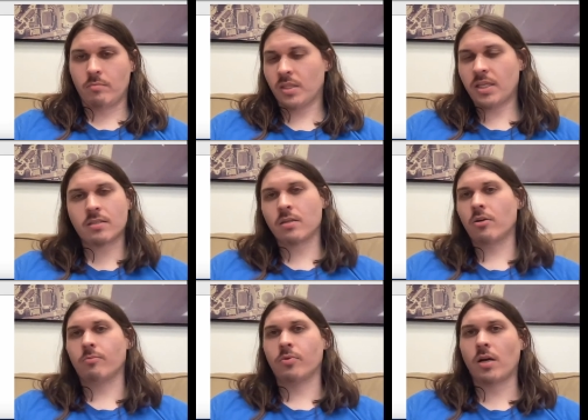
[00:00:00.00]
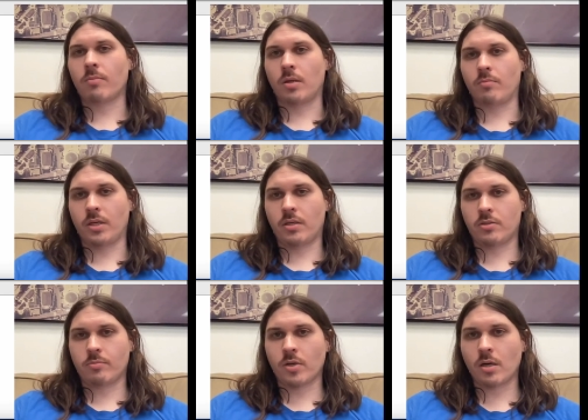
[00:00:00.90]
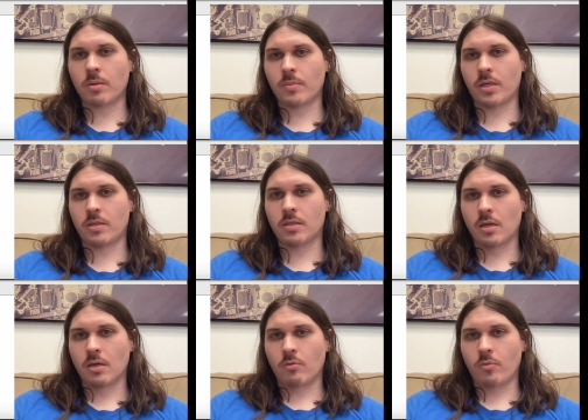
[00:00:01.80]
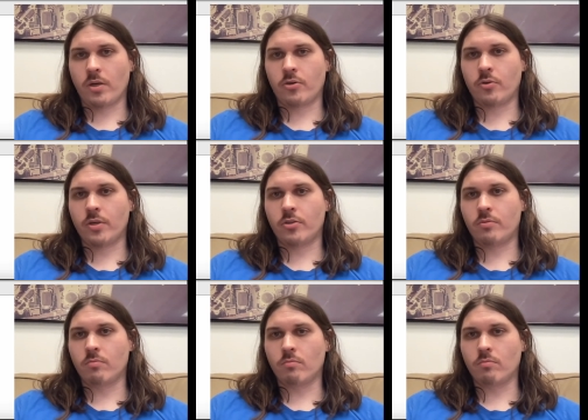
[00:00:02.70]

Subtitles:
But that's not our problem, because our problem is we are doing